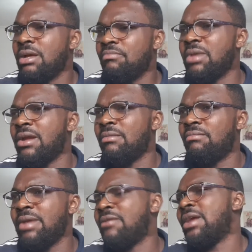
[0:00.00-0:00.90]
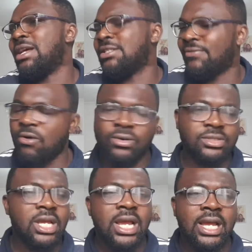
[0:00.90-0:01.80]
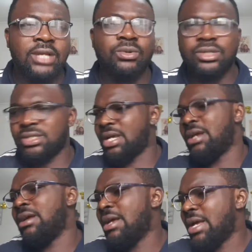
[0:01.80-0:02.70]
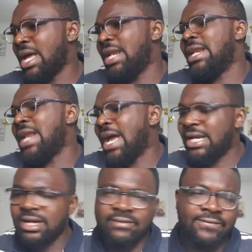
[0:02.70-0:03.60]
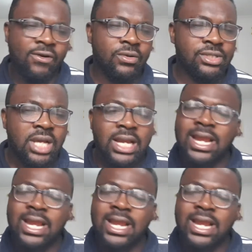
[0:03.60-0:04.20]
Marian's fault. It was Helena fault.